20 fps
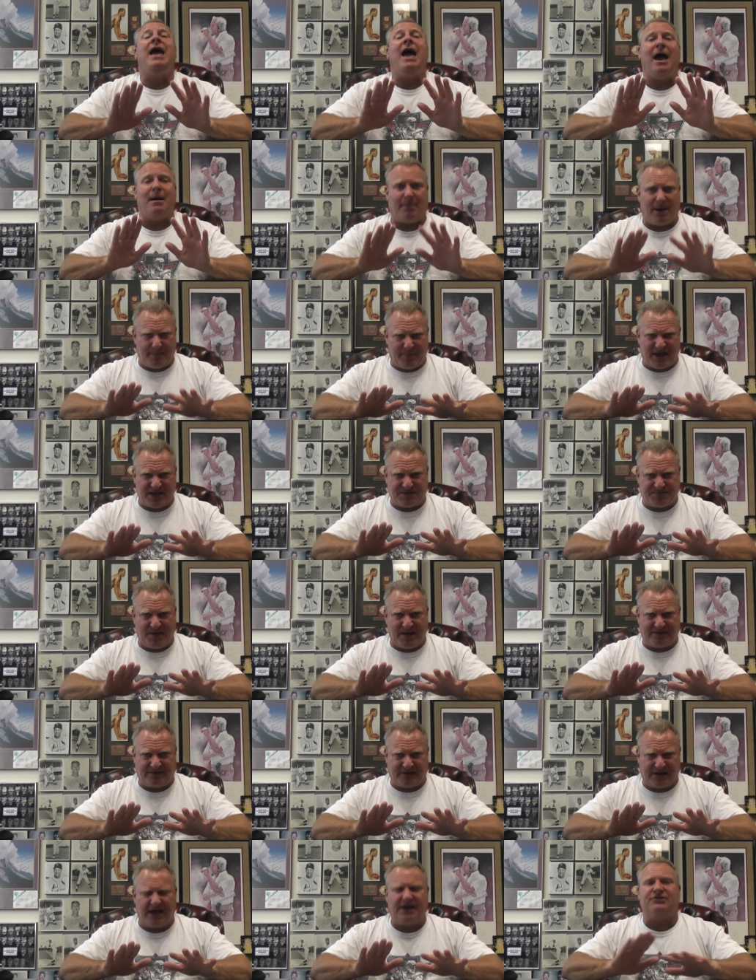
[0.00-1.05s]
And my best
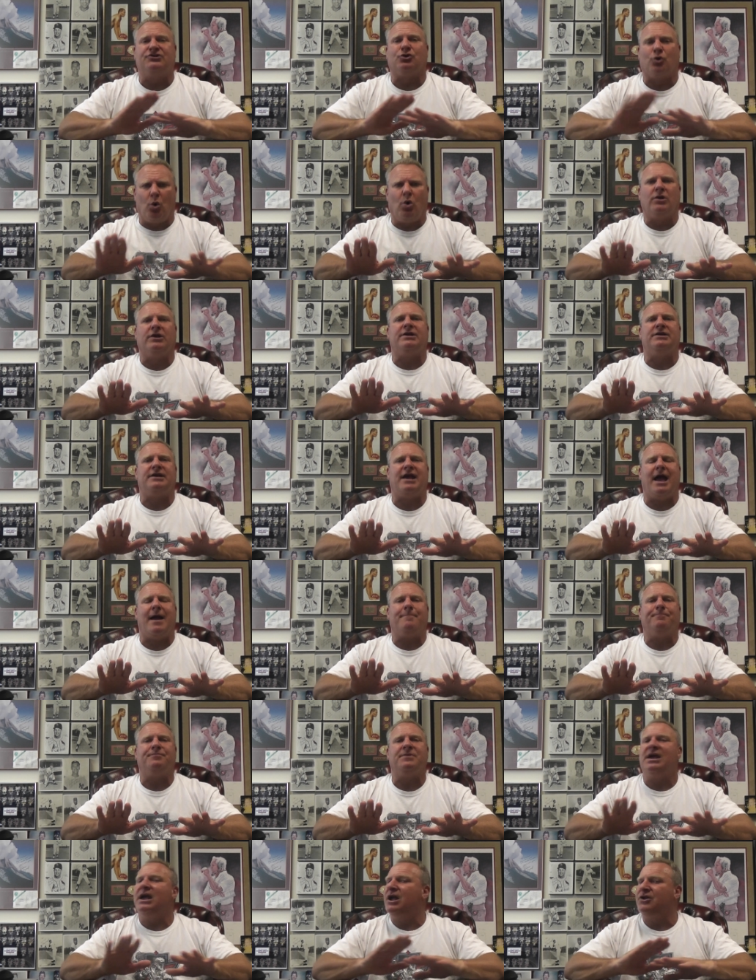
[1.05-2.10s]
bet today is an all-in
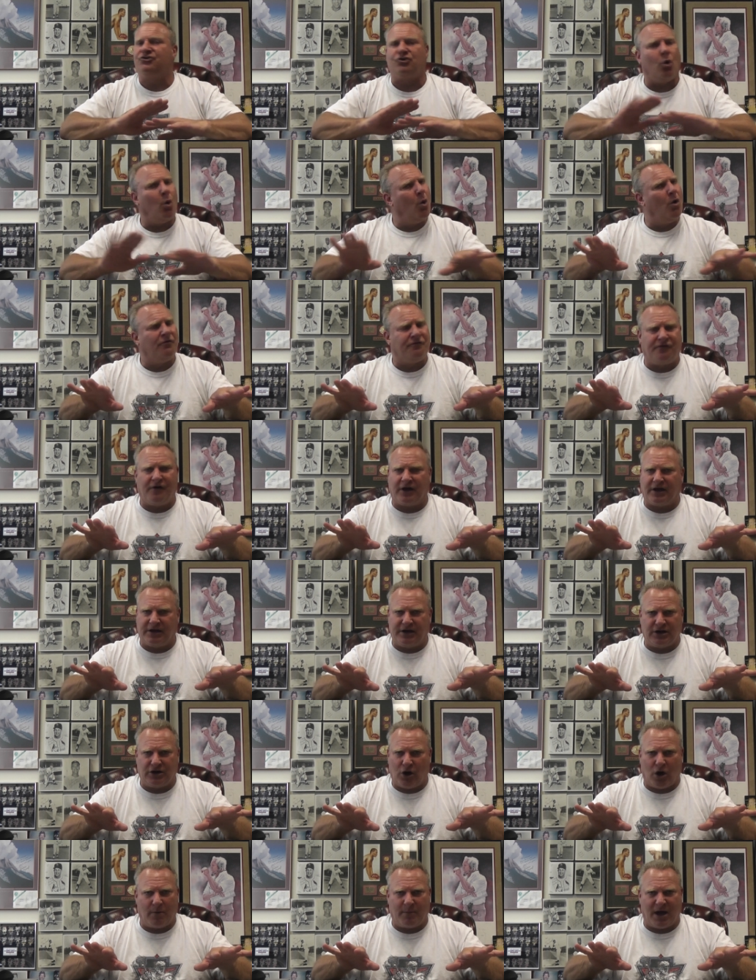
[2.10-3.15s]
game. It's all fucking
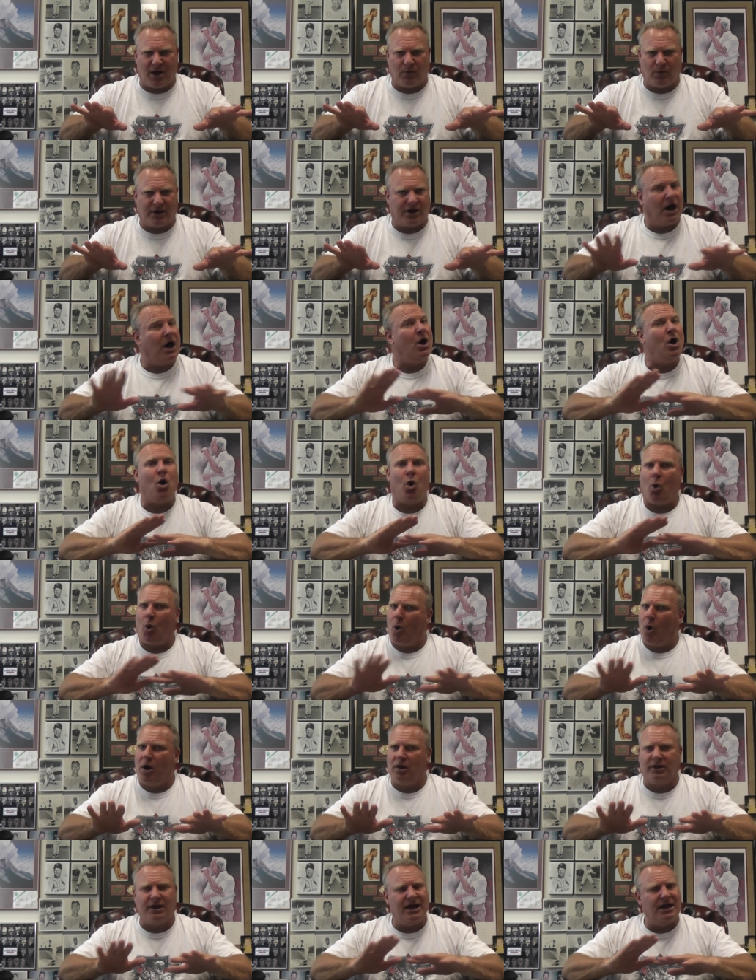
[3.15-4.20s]
in on my winner.
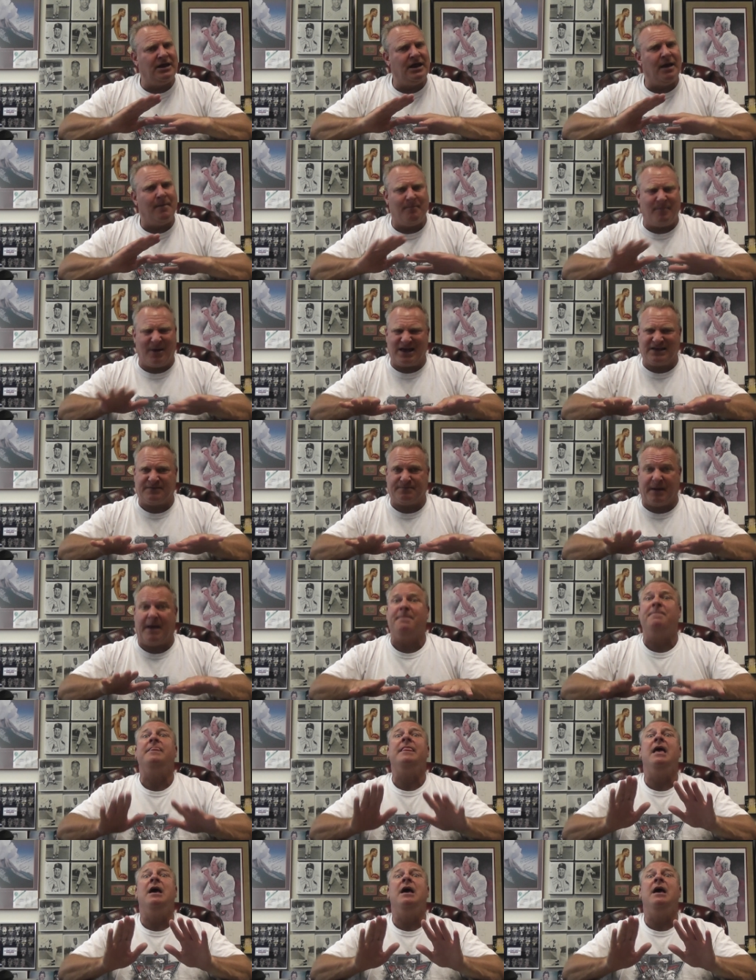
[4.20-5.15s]
All-in best bet.